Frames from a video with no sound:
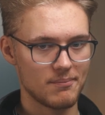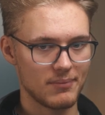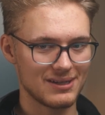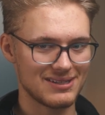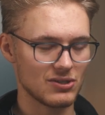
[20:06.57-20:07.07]

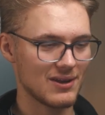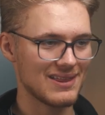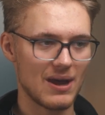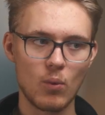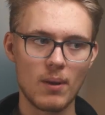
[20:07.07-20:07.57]
because it's
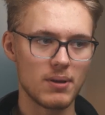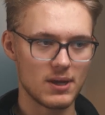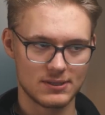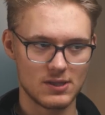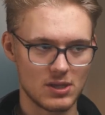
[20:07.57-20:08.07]
only that one
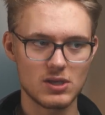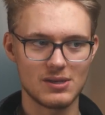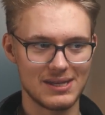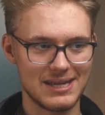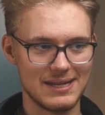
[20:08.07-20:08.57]
person that
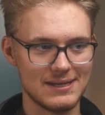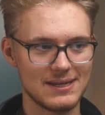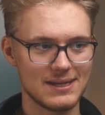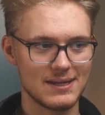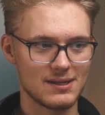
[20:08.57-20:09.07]
you need